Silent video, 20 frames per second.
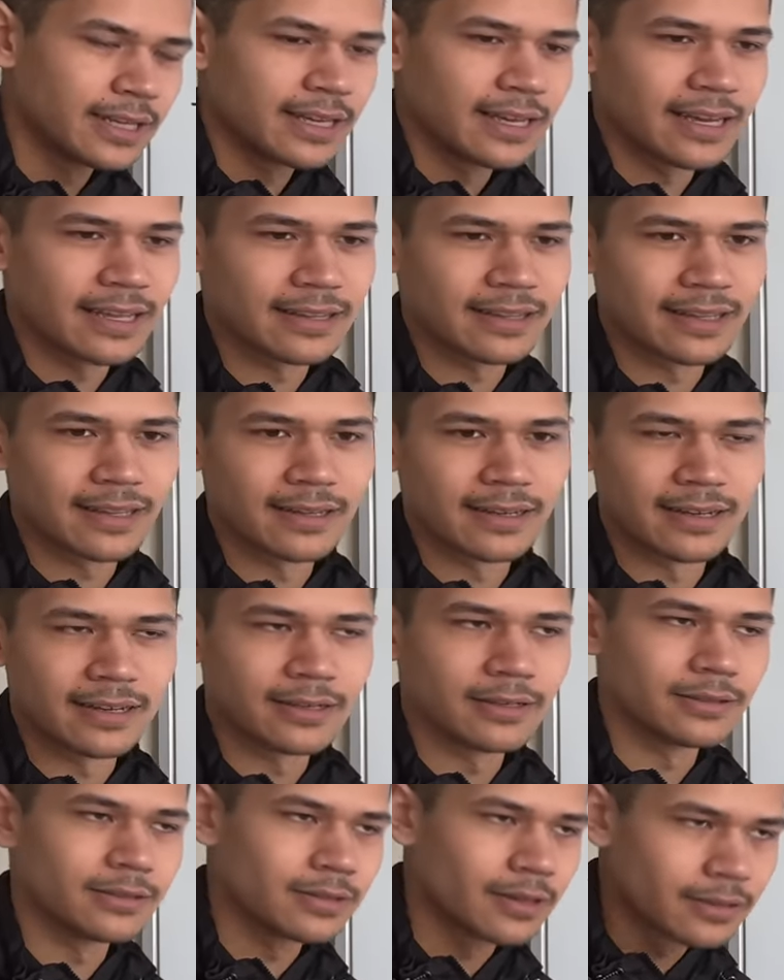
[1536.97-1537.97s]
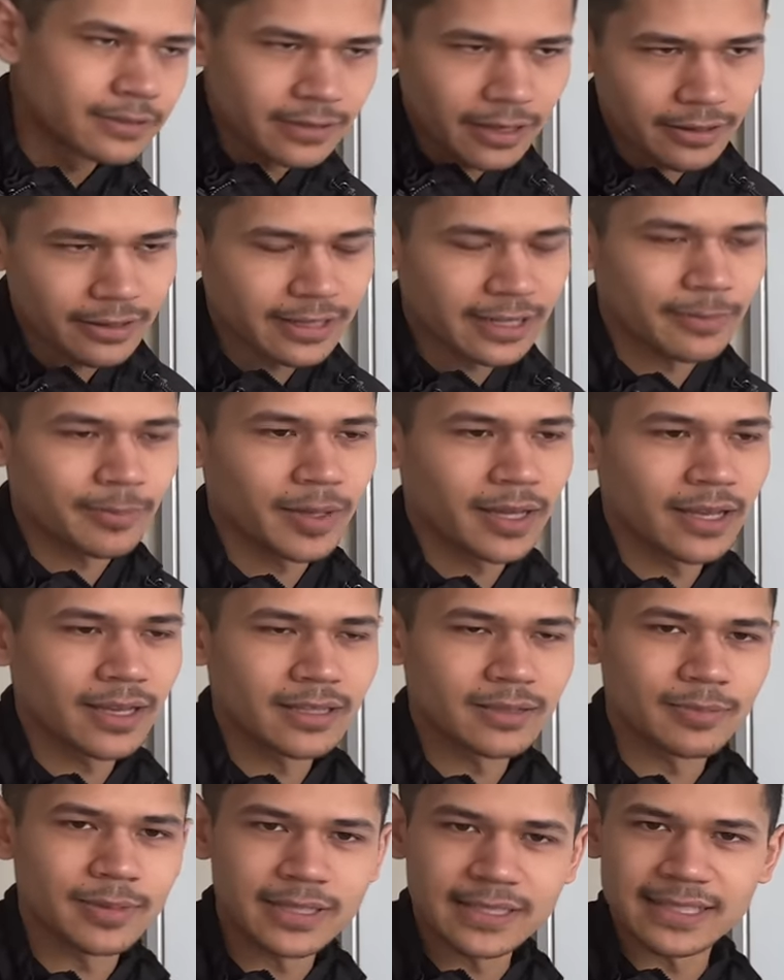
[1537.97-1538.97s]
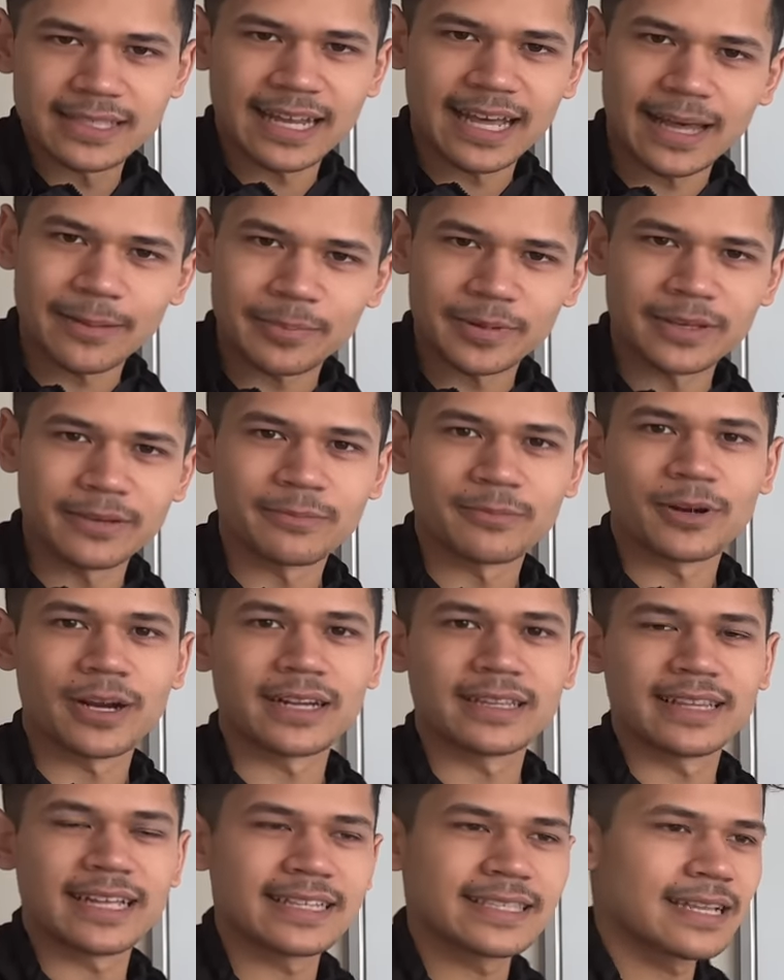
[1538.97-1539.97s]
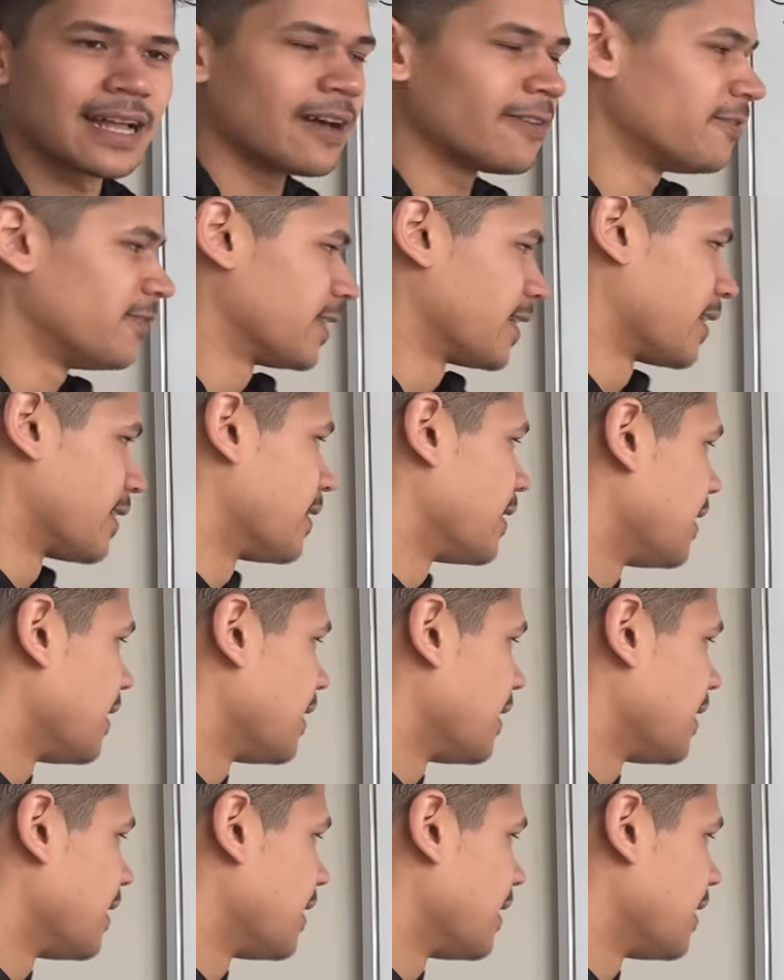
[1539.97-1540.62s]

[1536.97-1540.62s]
and like does all the commands but isn't happy, right? That's not fun.